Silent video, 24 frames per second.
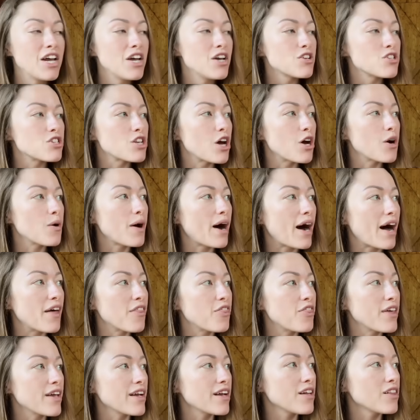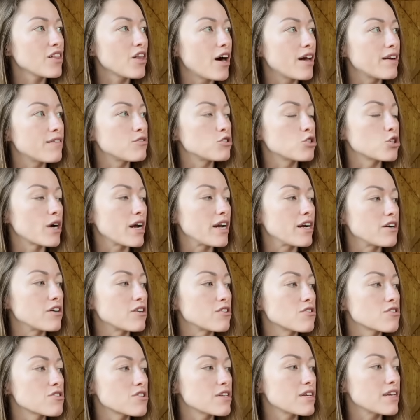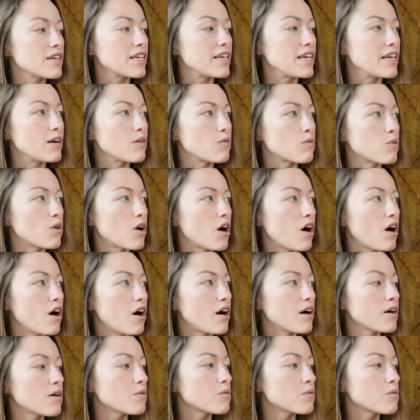So I think a lot of traders get it wrong.